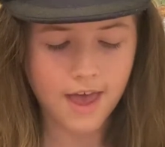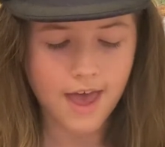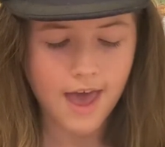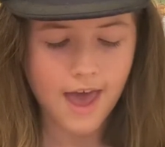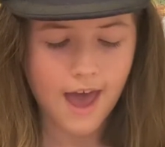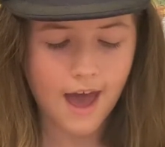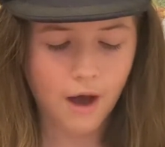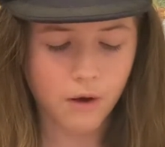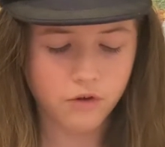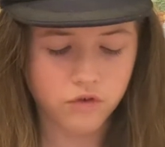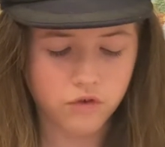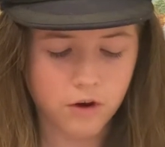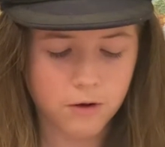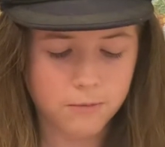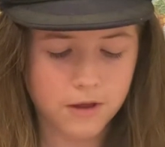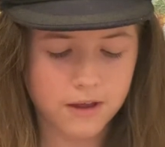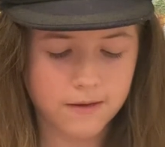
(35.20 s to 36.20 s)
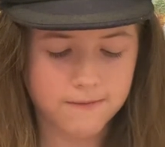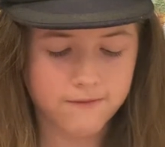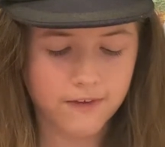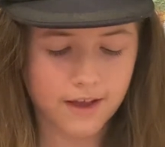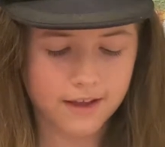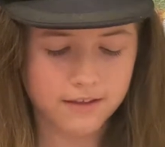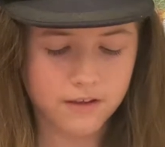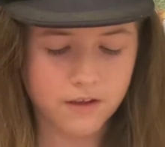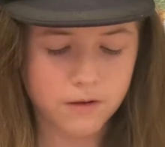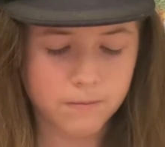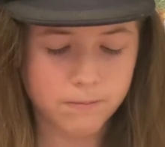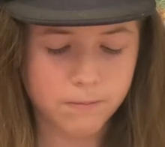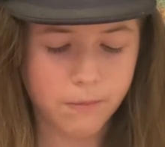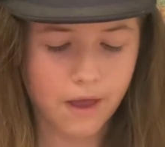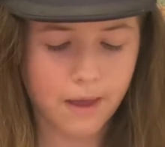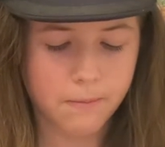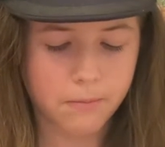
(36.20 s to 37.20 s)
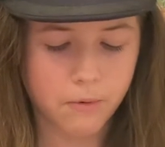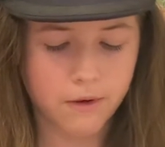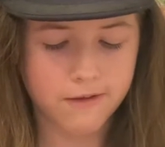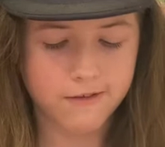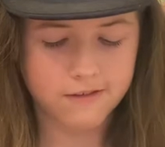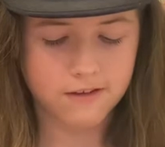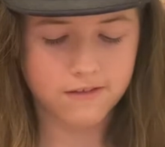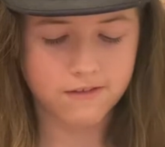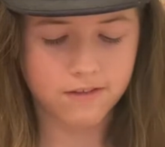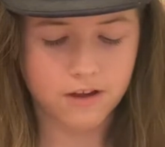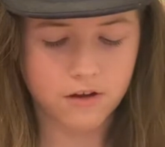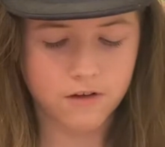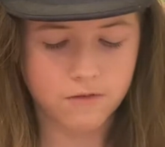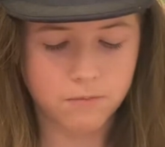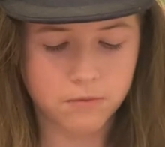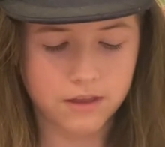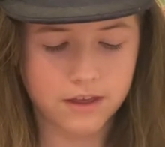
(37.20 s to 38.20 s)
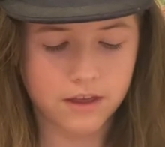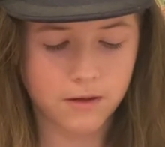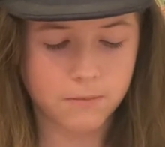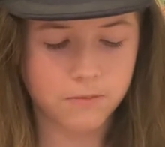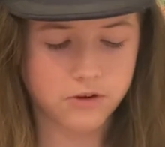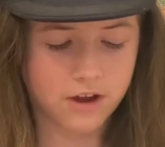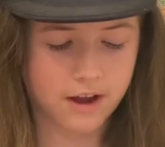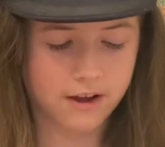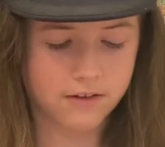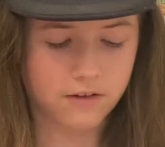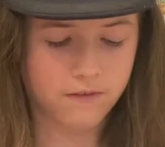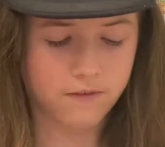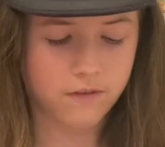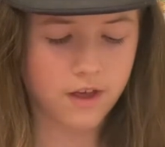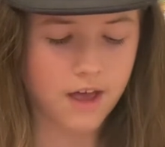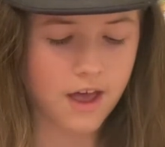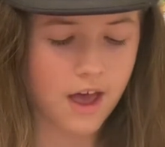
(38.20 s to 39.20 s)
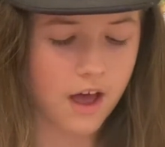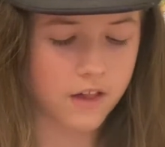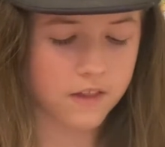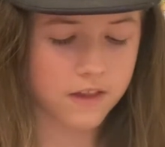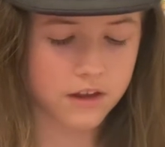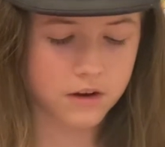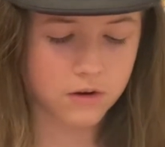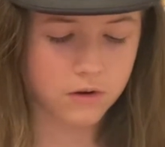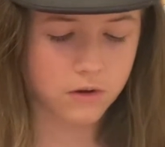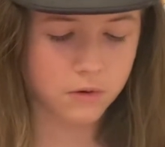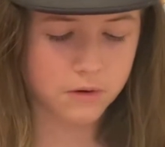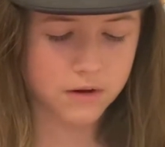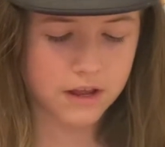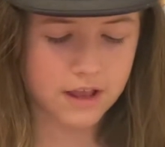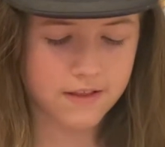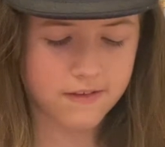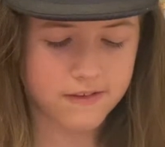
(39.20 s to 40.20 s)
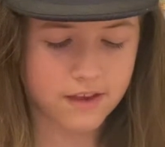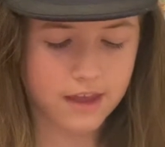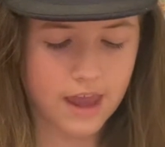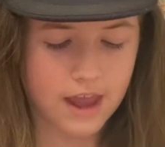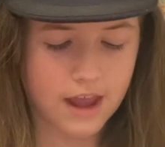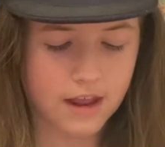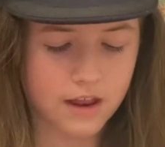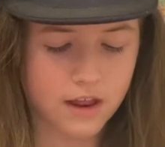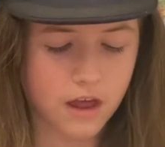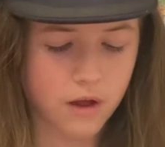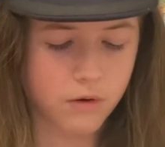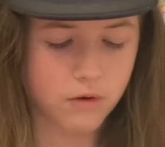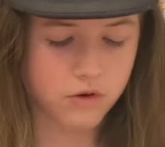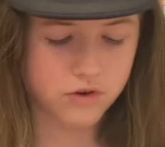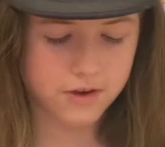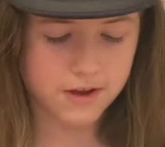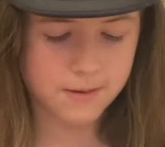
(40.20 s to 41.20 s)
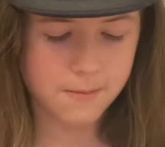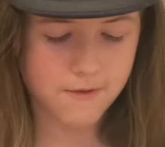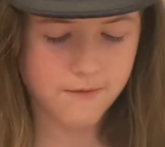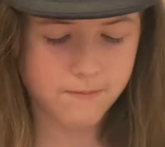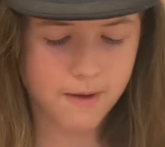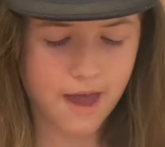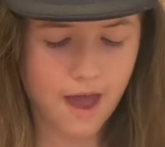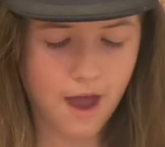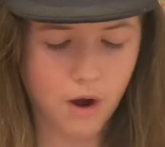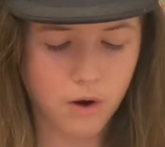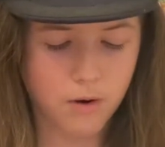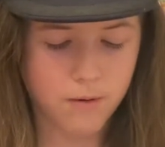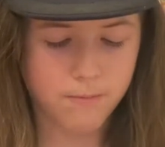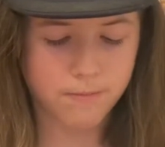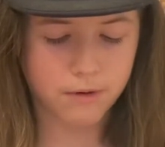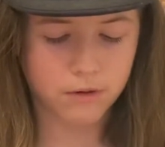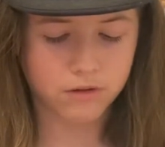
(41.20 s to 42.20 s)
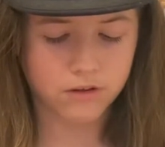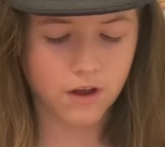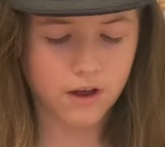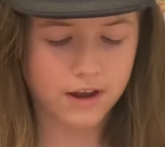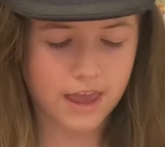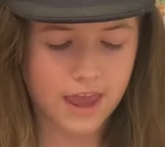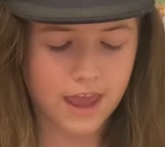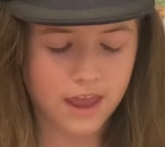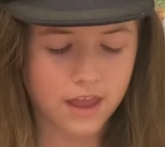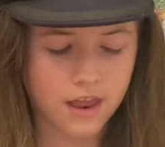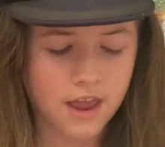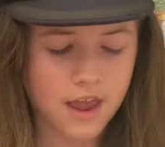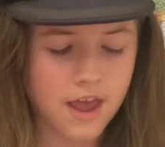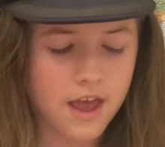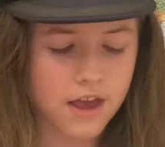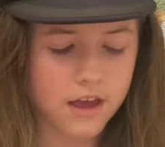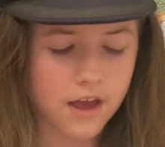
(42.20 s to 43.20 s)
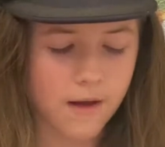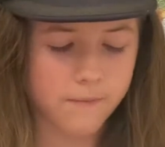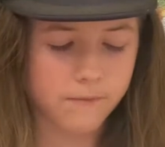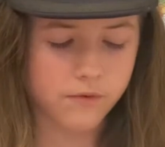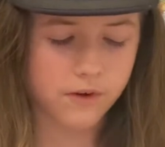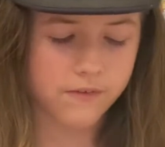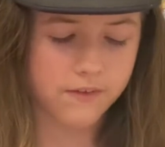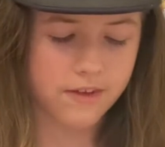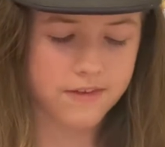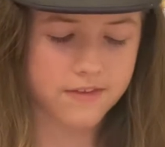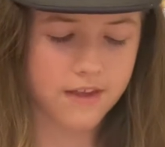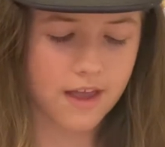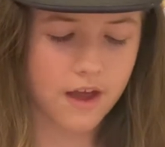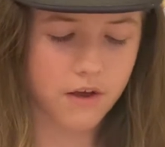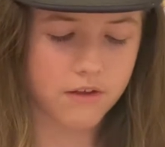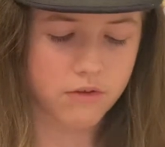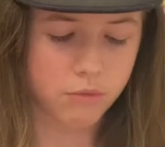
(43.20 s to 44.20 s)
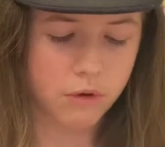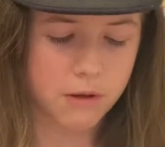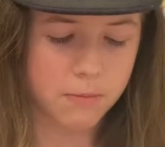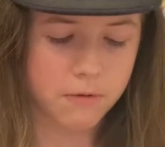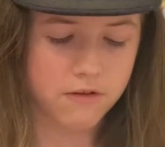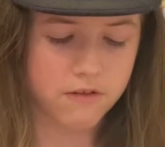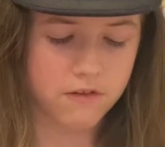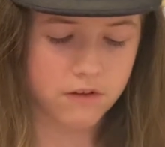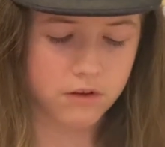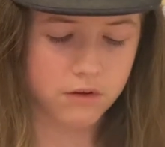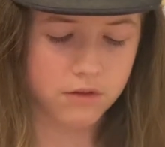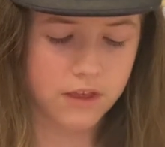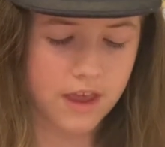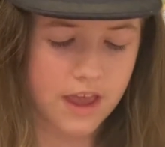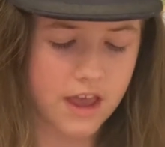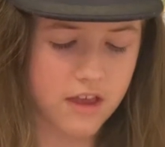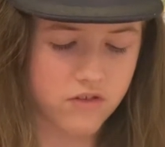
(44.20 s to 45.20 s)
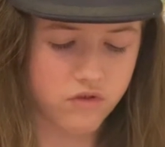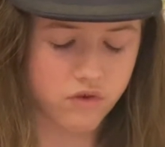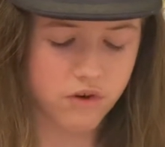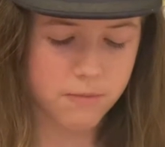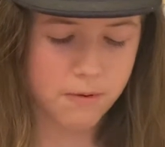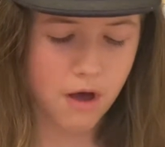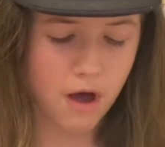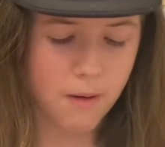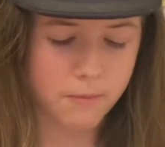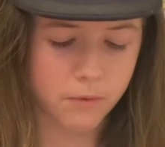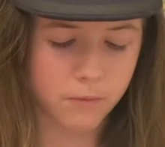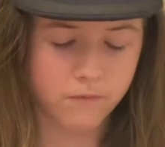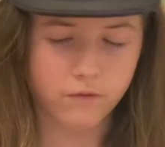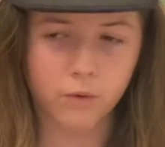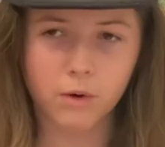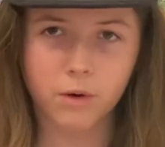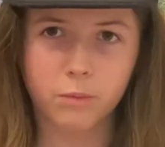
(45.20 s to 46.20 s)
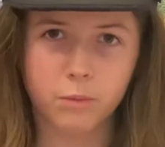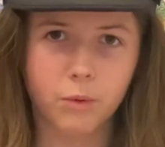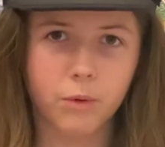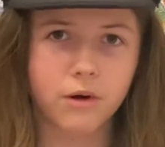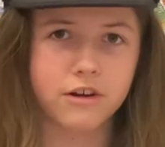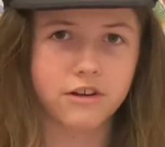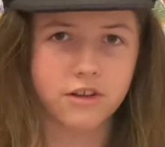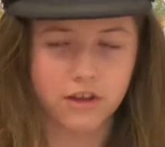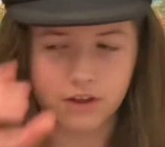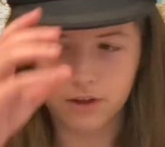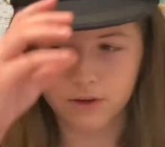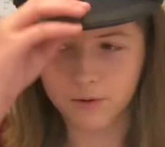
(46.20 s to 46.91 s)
How was Germany infected by a poisonous leader's bleak objective? A leader who would instigate a regime of power built on hate? Come with us now as we pursue the history bomb of World War II.